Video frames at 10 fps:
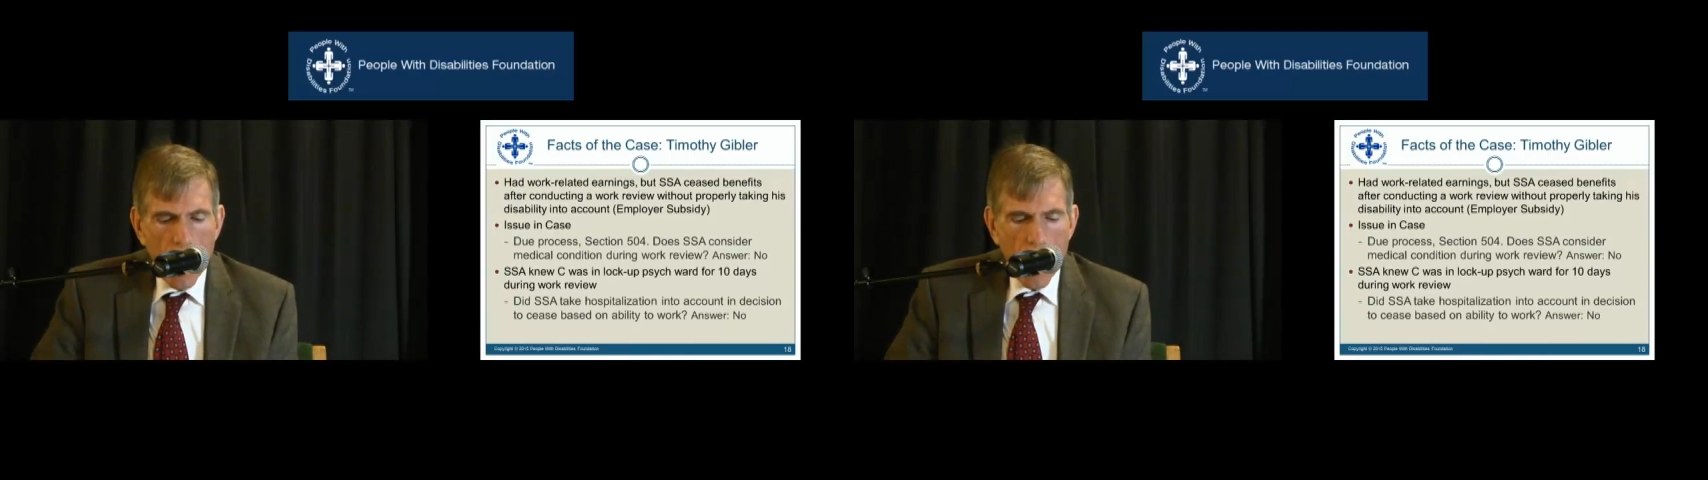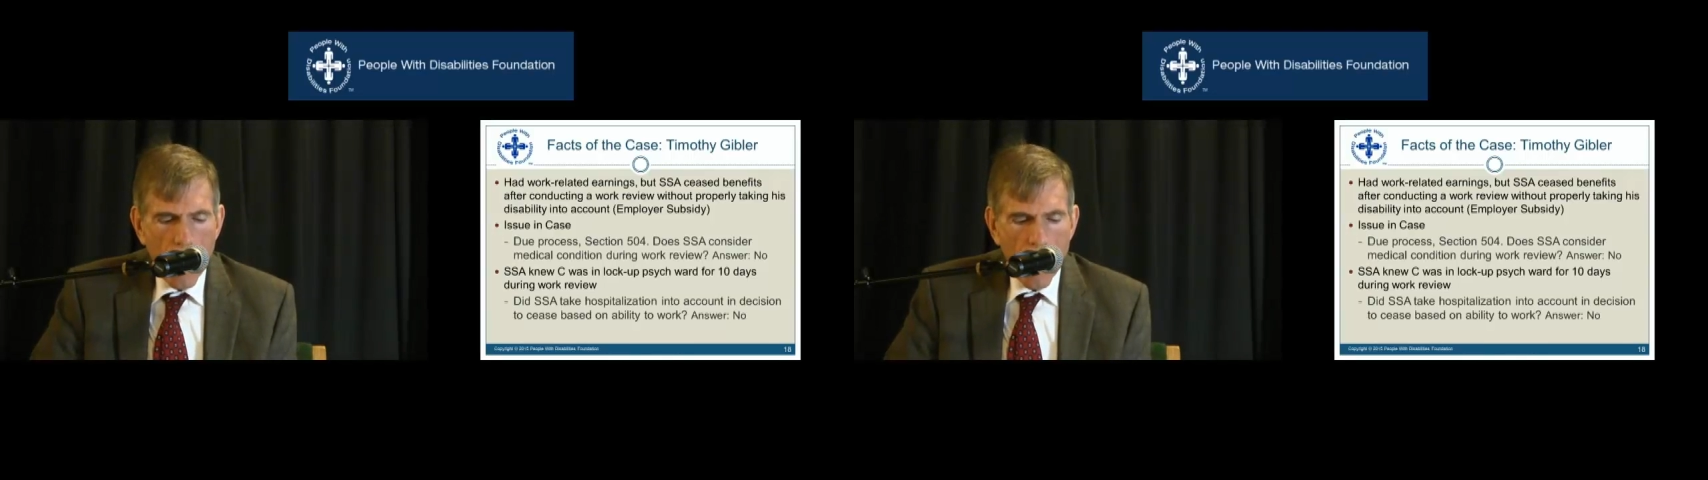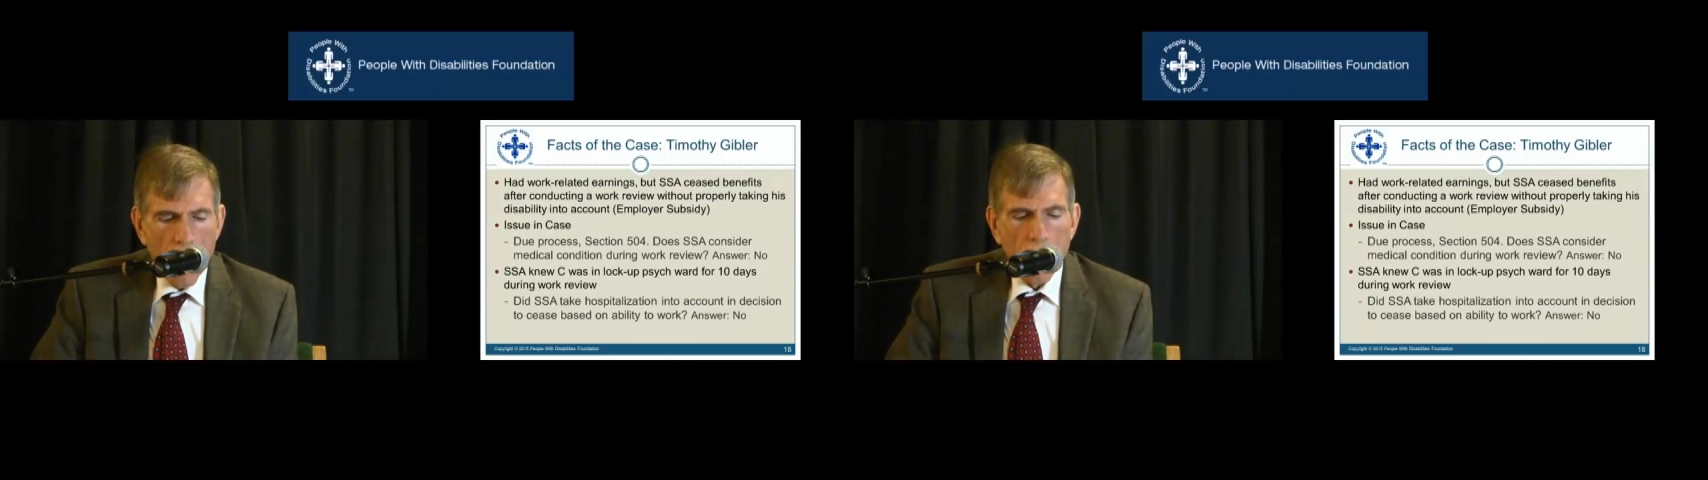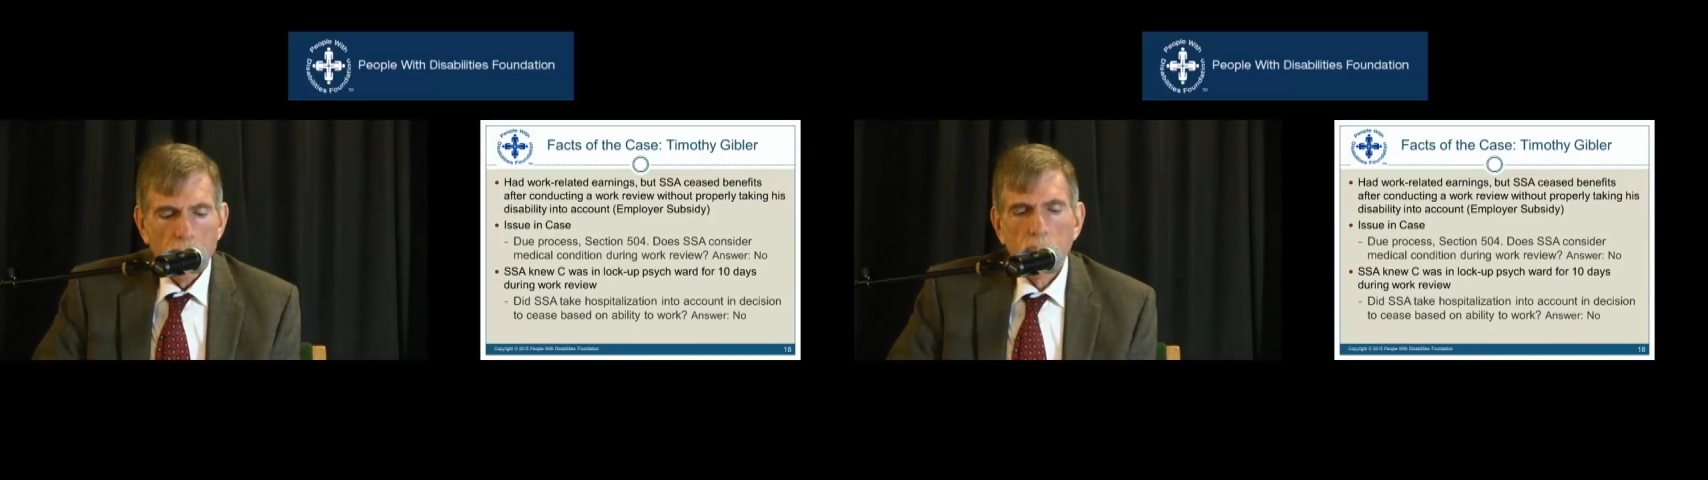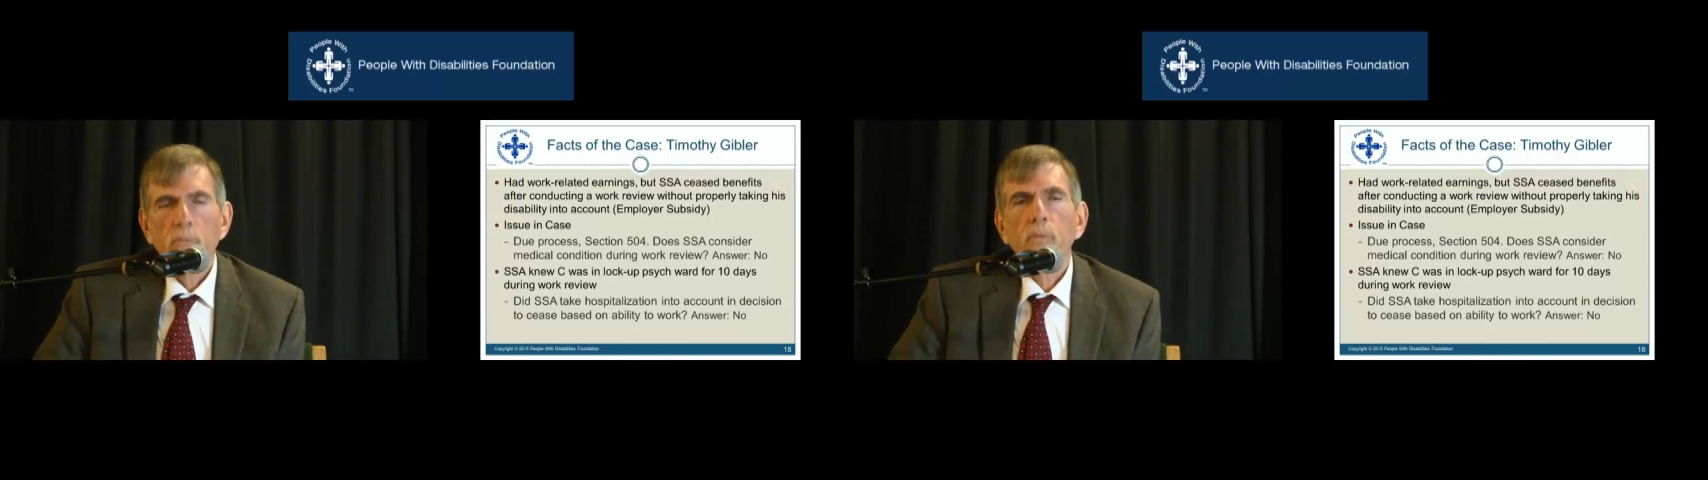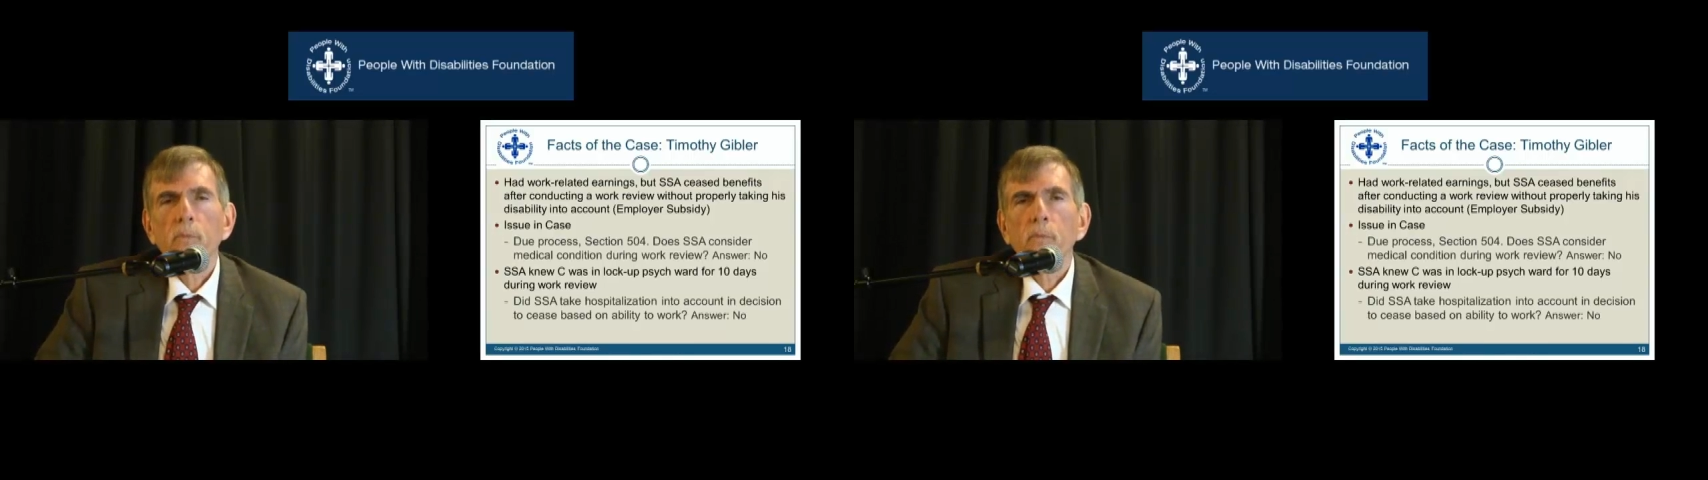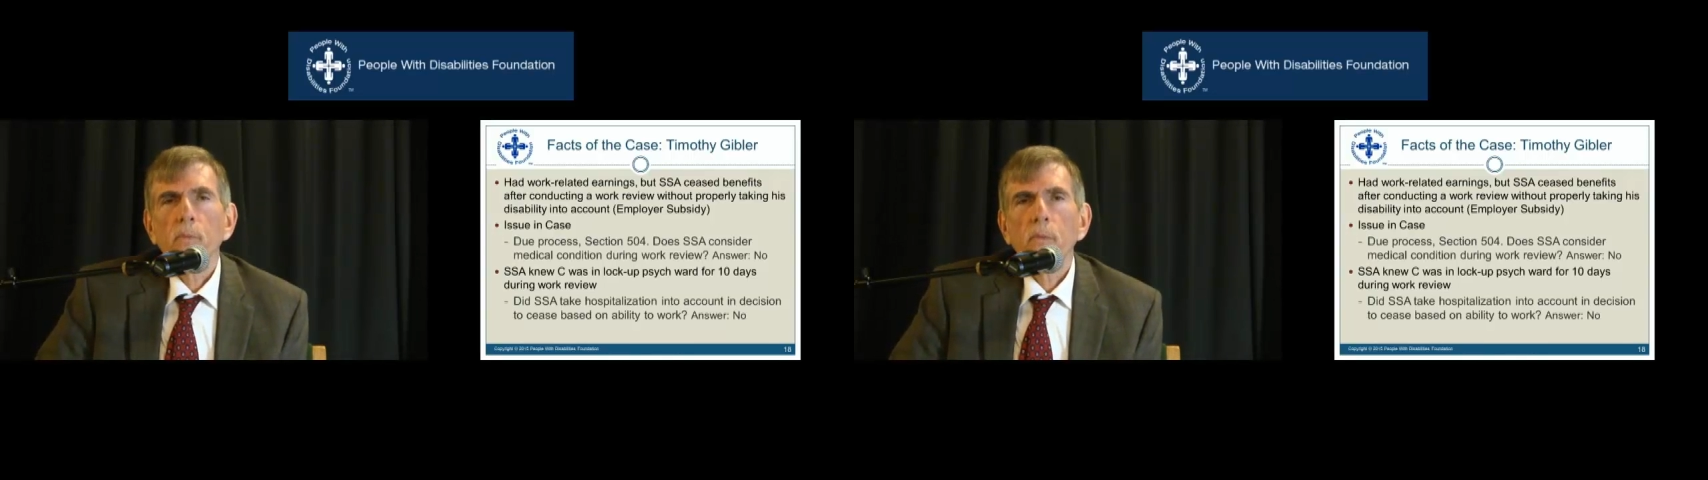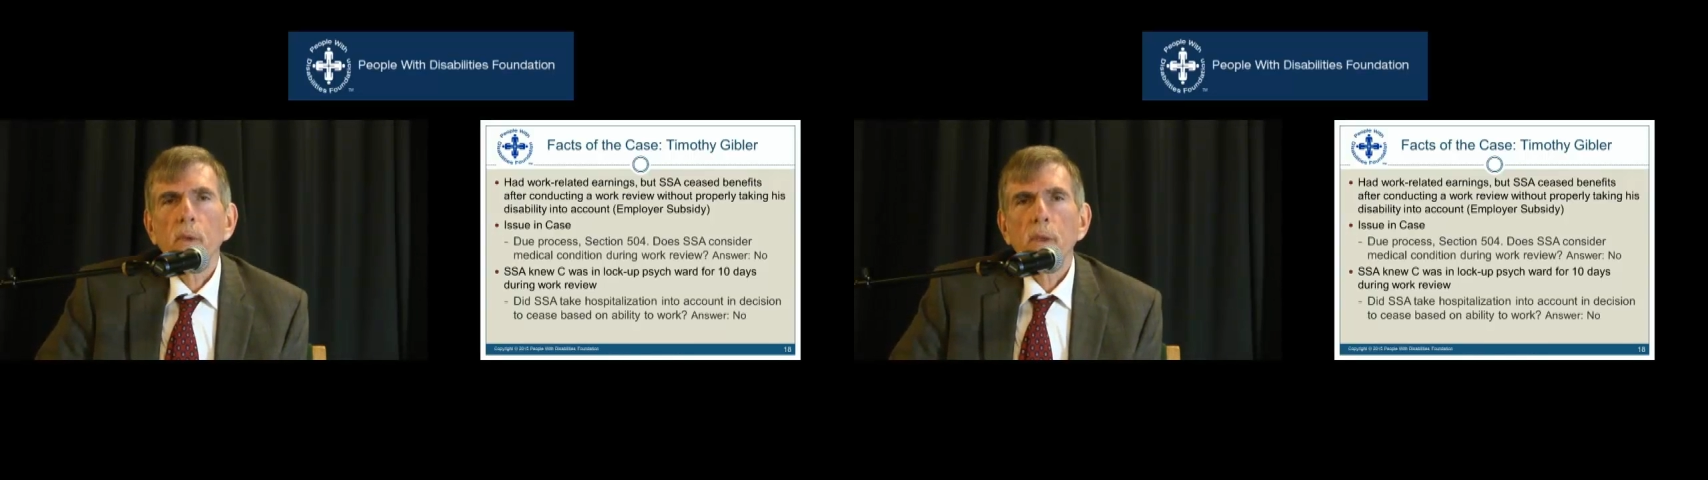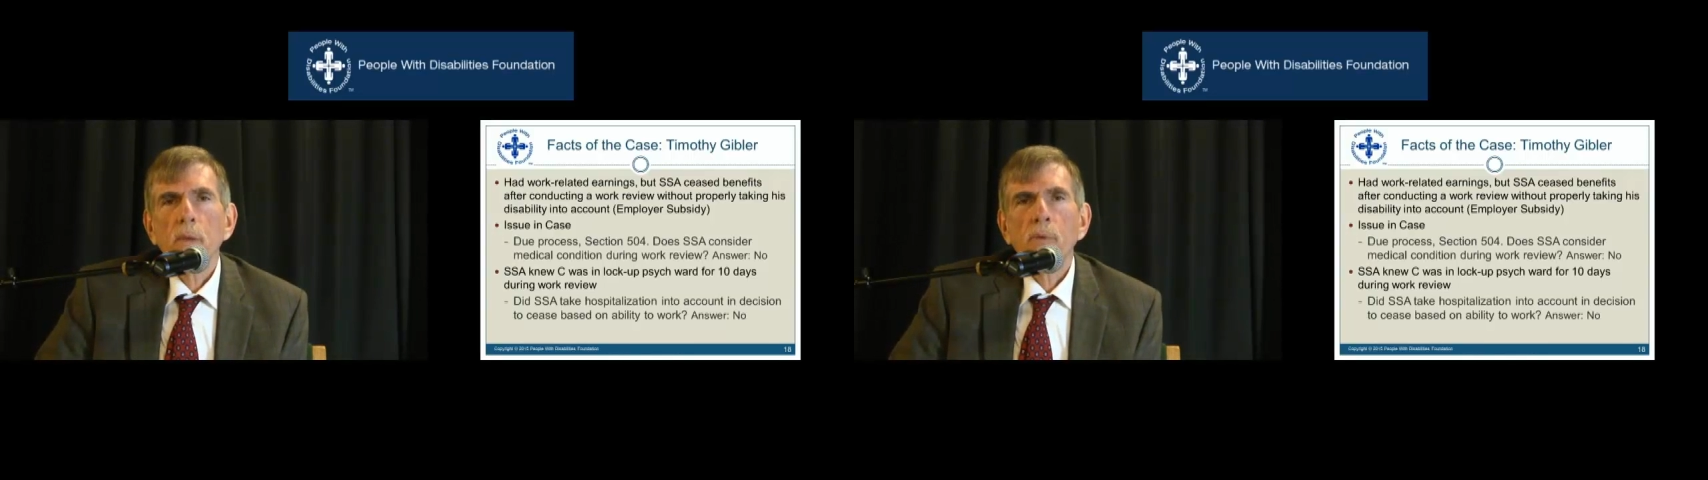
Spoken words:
the